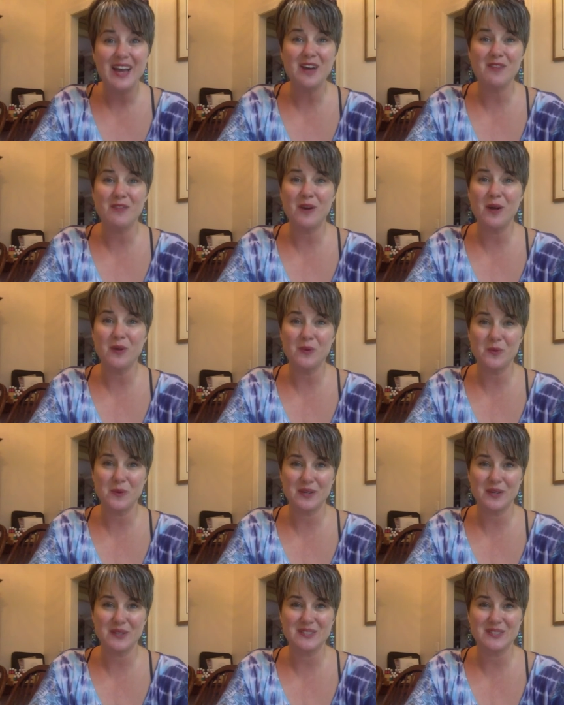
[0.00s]
of all
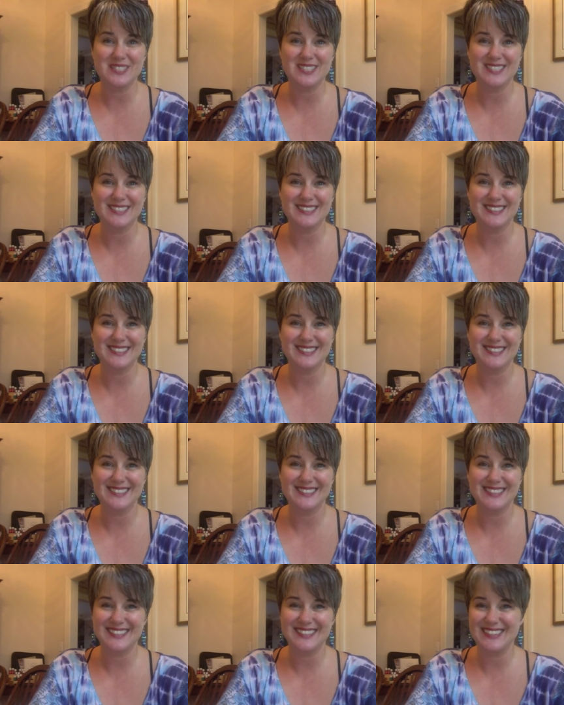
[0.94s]
oils.
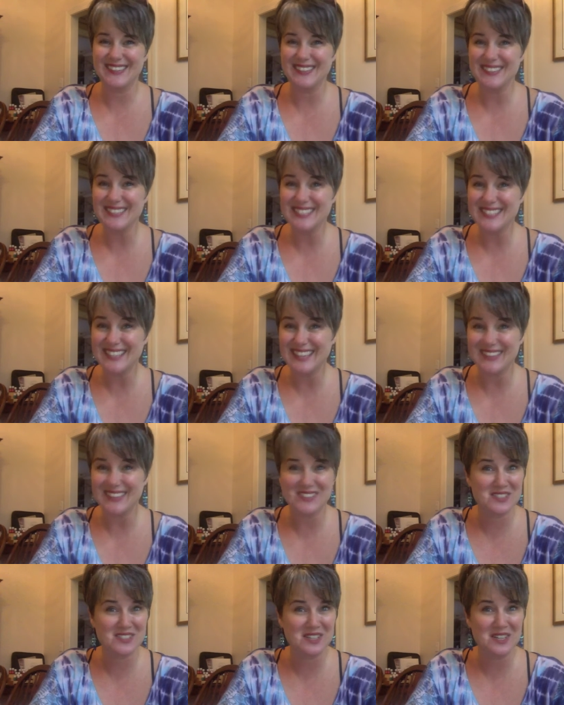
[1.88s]
As I always say, it
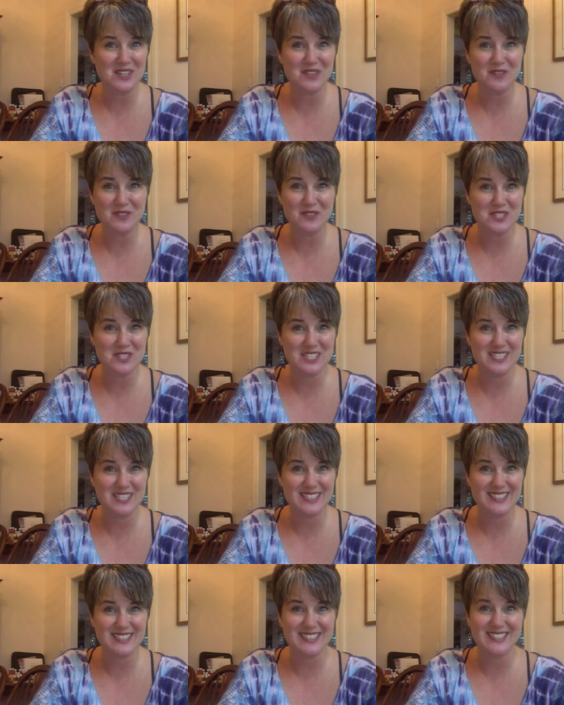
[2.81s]
was good enough for
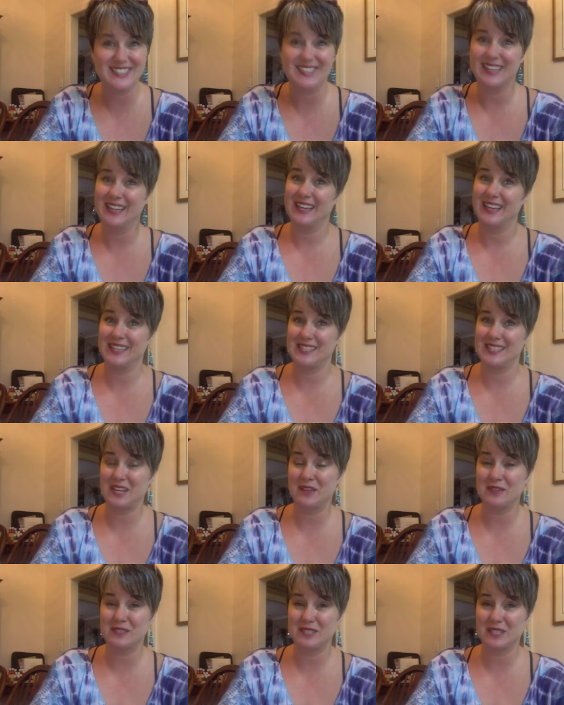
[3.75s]
Jesus. It's
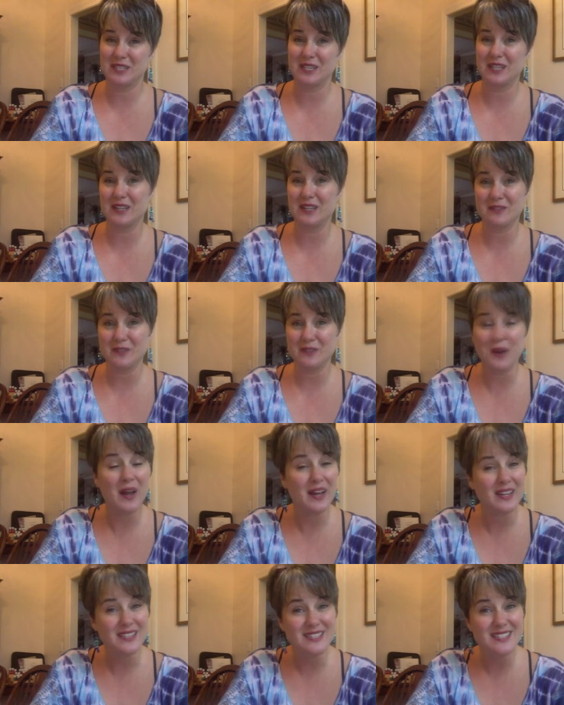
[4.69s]
obviously good enough for
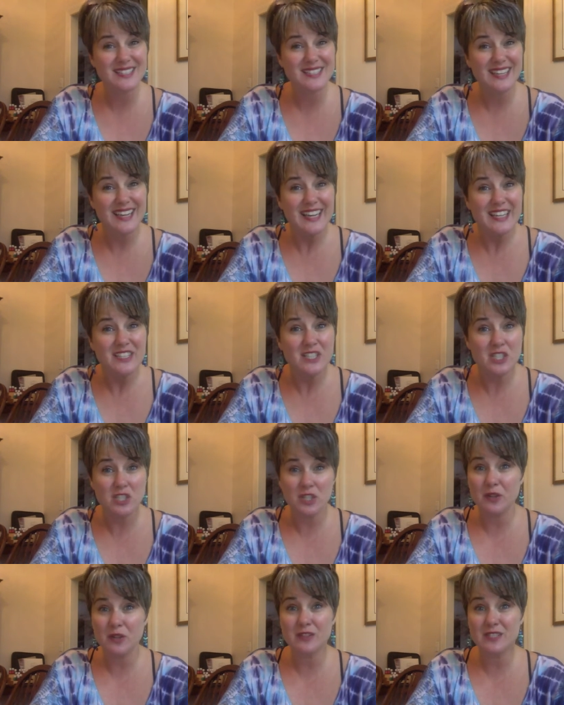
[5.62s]
us. Did
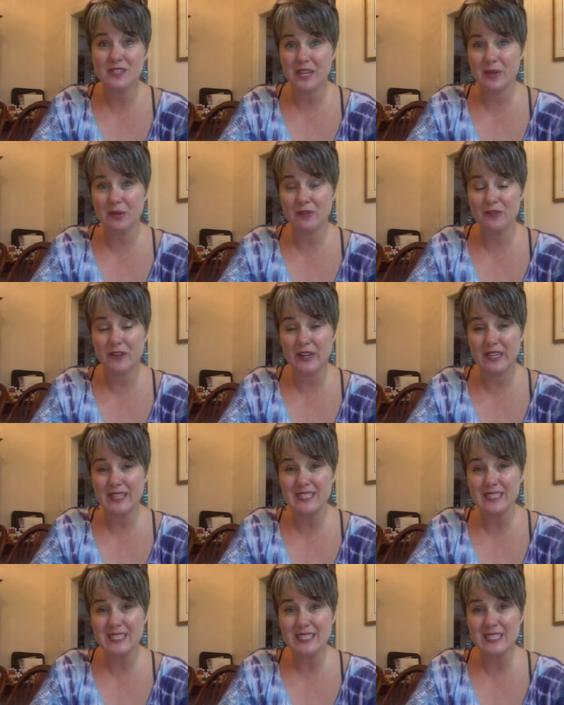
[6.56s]
you know that sacred
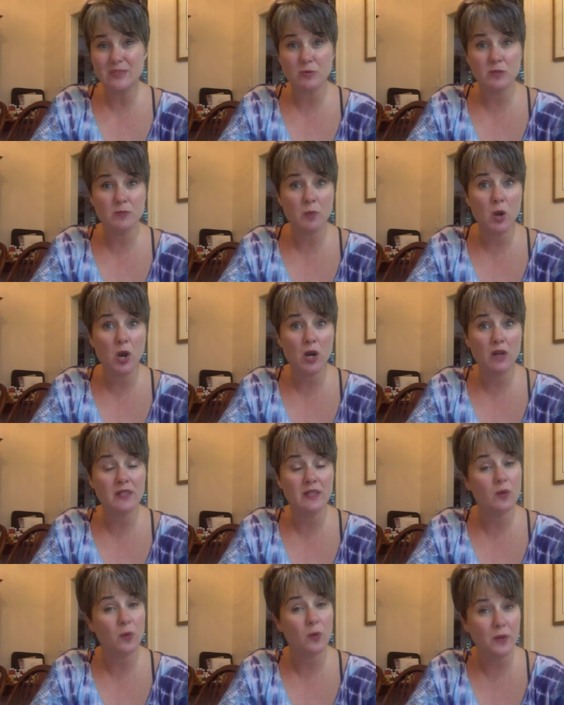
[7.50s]
frankincense was part of
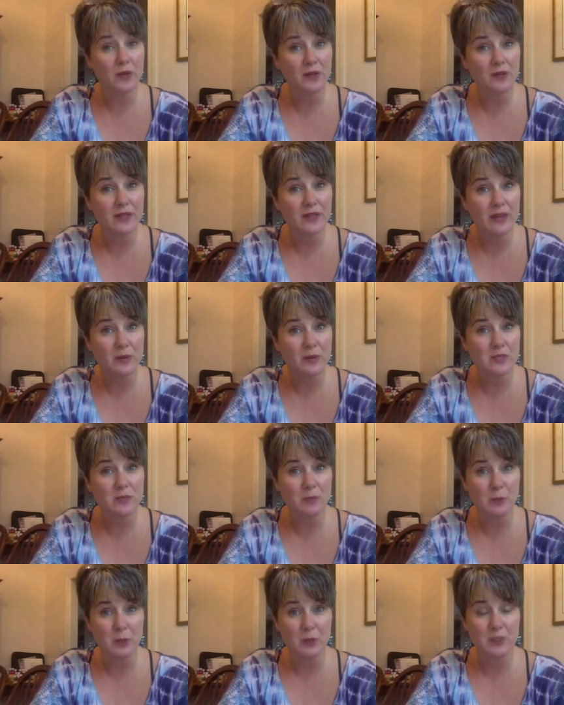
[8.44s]
the oil that was
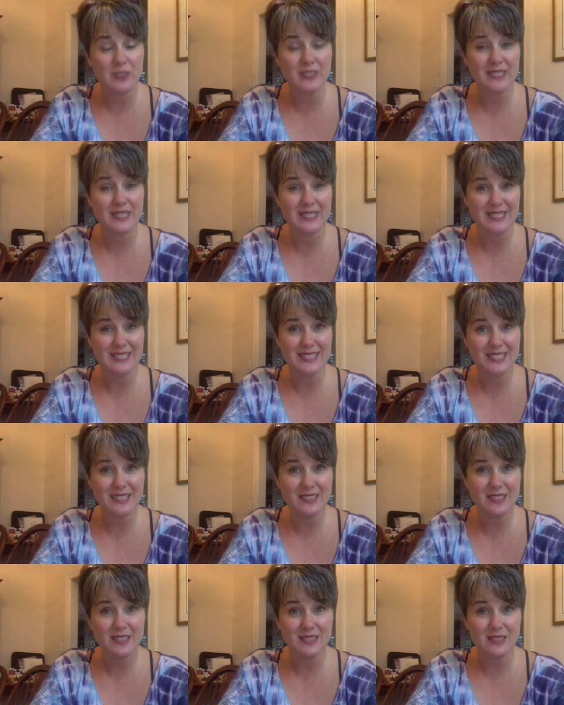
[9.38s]
burned as
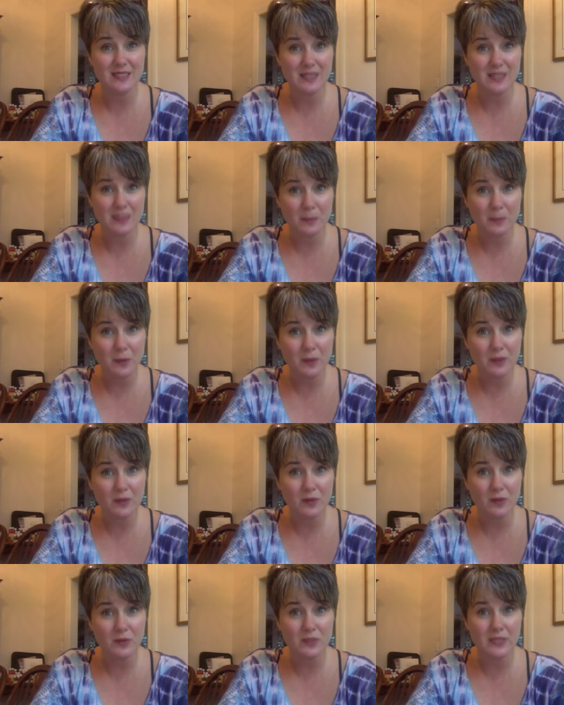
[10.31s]
incense in the temple in
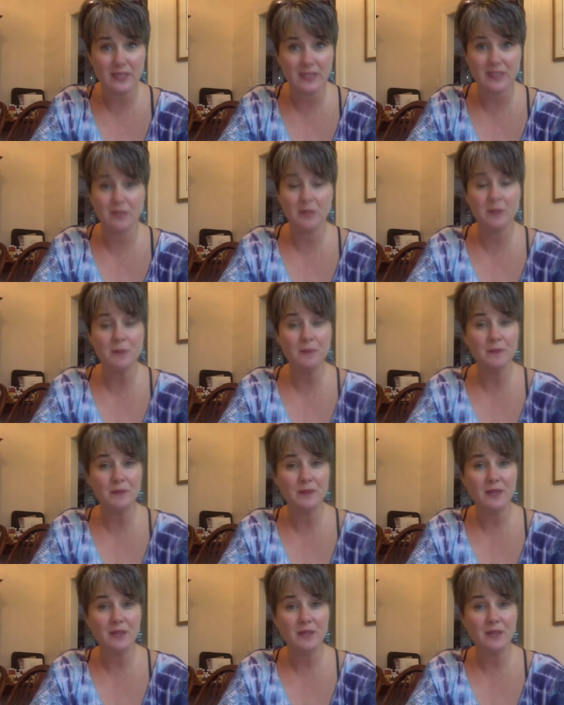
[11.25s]
the Old Testament?